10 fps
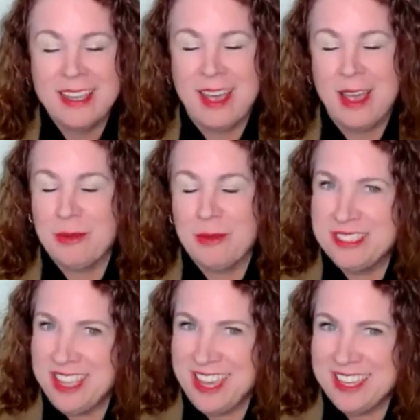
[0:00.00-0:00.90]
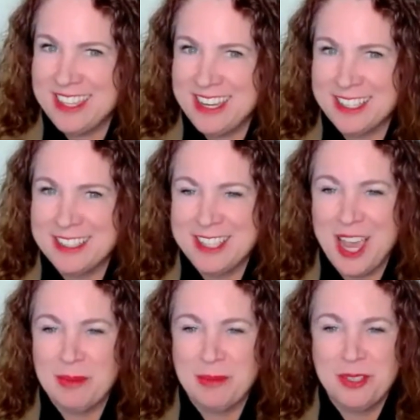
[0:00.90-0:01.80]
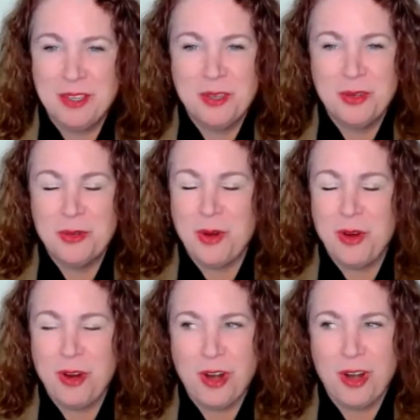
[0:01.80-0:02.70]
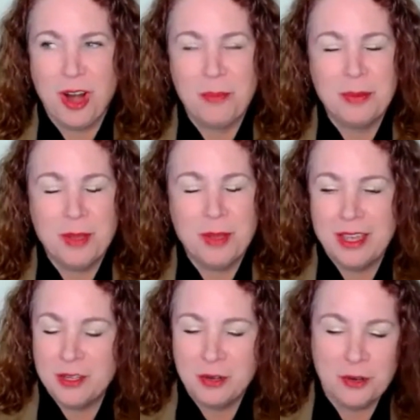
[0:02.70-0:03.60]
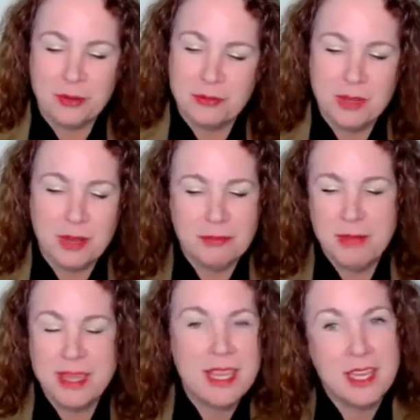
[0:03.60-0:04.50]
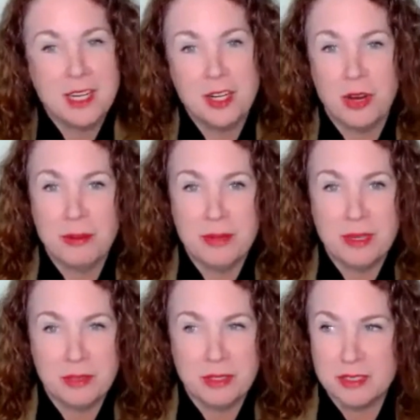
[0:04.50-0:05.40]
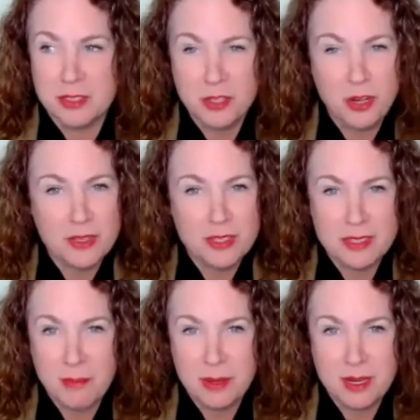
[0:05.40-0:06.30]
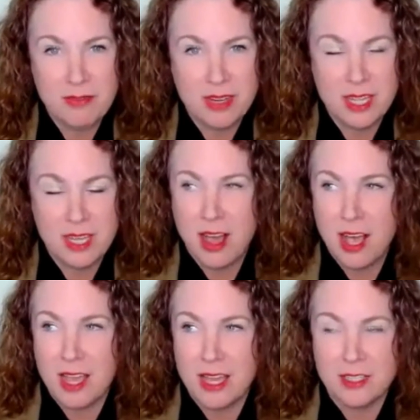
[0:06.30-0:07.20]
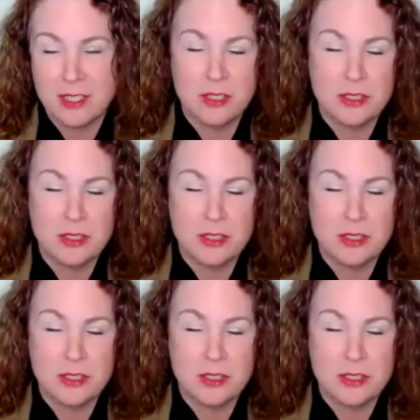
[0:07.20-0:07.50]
I would say the next time you are you're making an agreement with a service company of any kind,